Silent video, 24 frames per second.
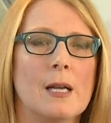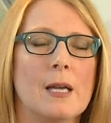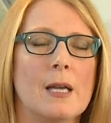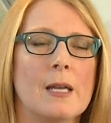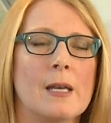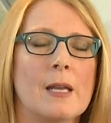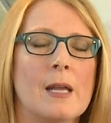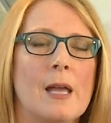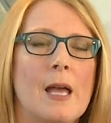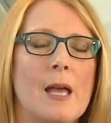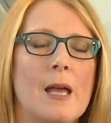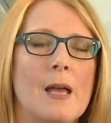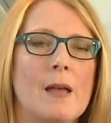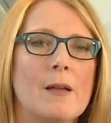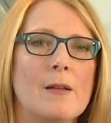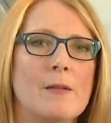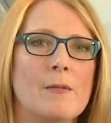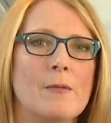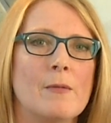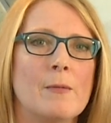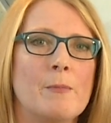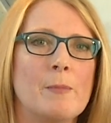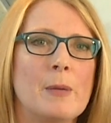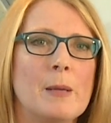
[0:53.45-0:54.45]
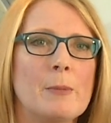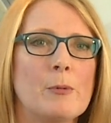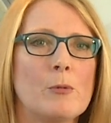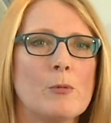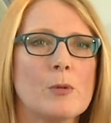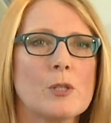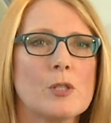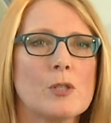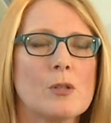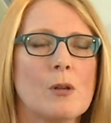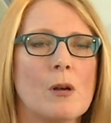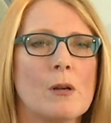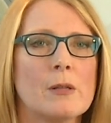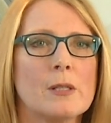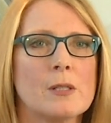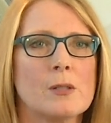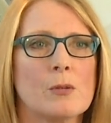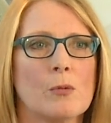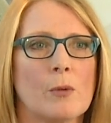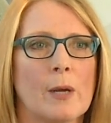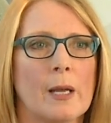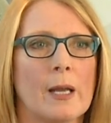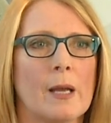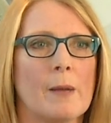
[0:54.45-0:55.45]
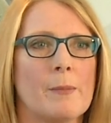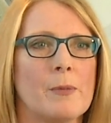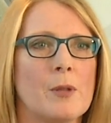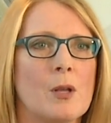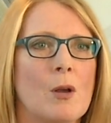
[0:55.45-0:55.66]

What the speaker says: And people were starting to wake up.